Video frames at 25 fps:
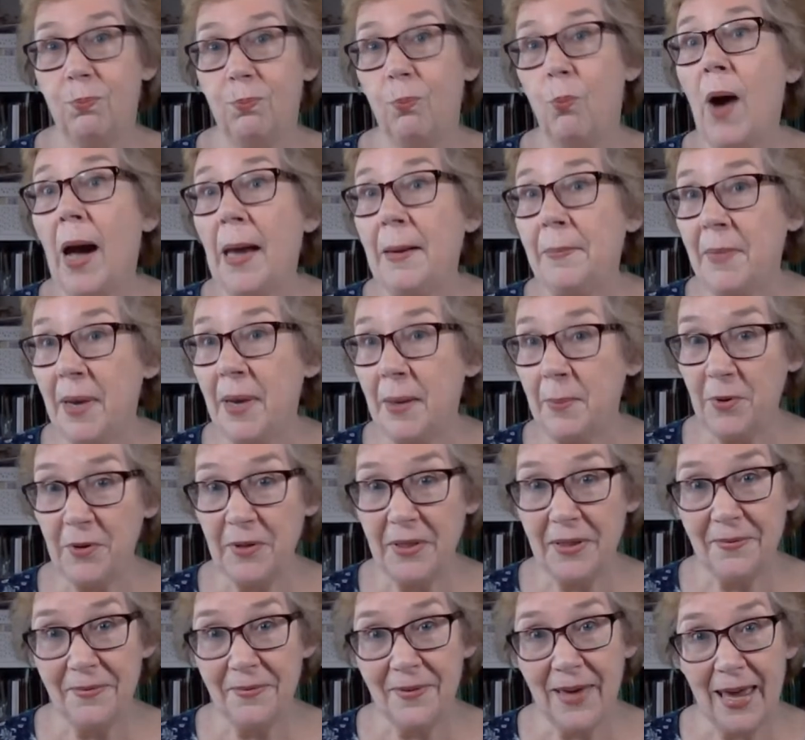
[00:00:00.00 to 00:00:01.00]
one member
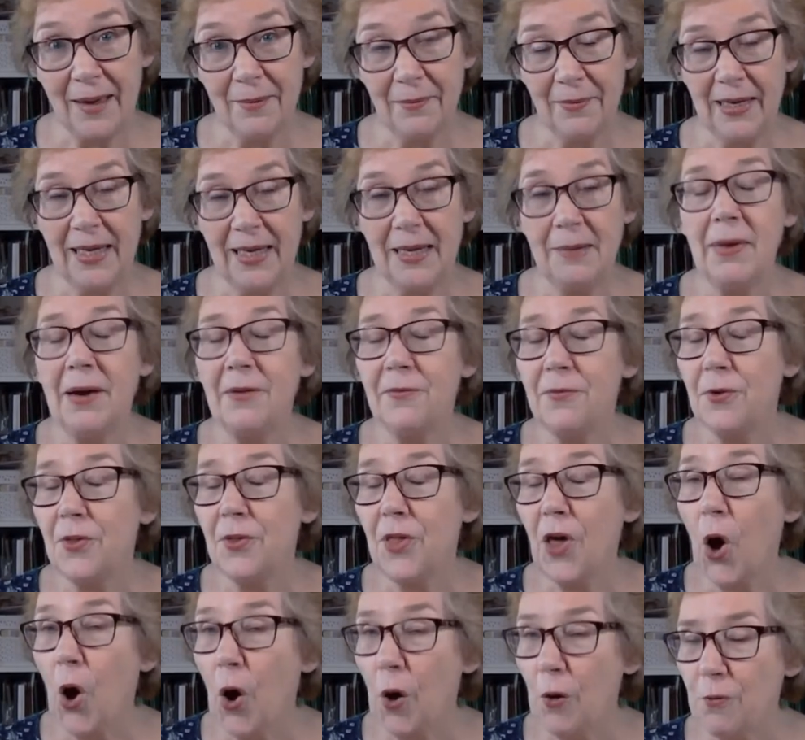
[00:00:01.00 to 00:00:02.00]
of the family, but
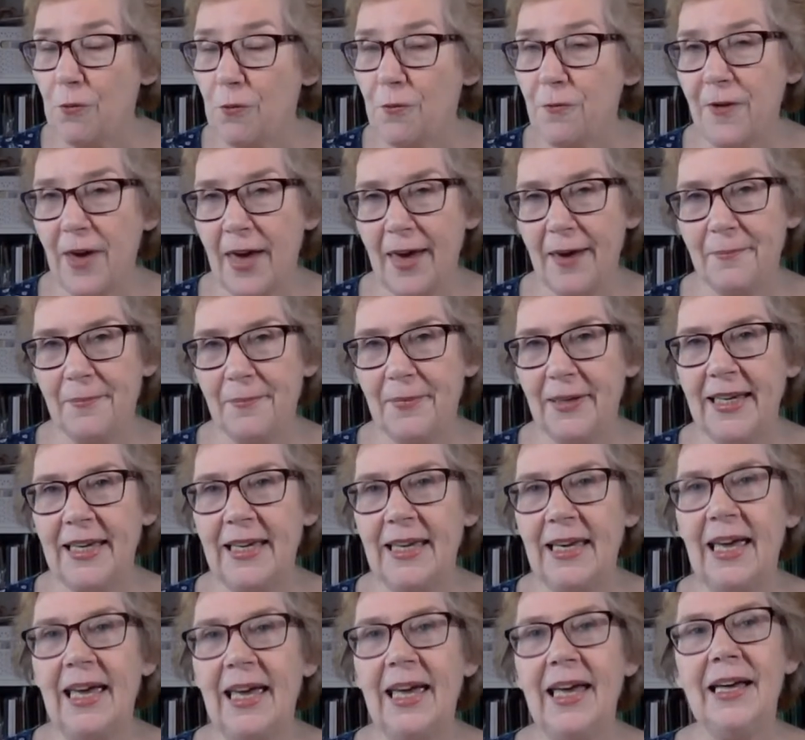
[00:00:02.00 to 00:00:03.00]
for the whole
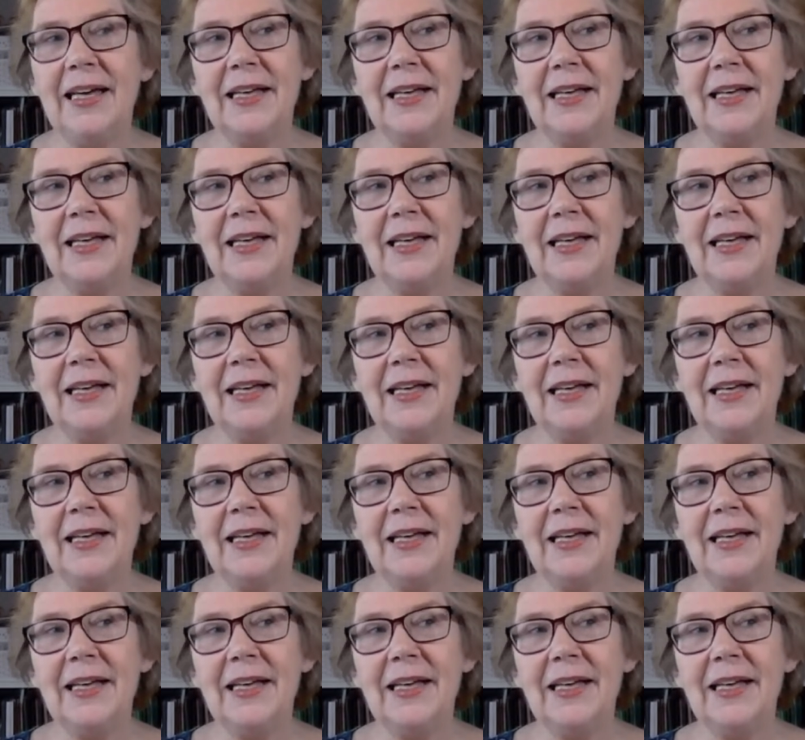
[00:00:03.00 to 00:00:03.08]
family.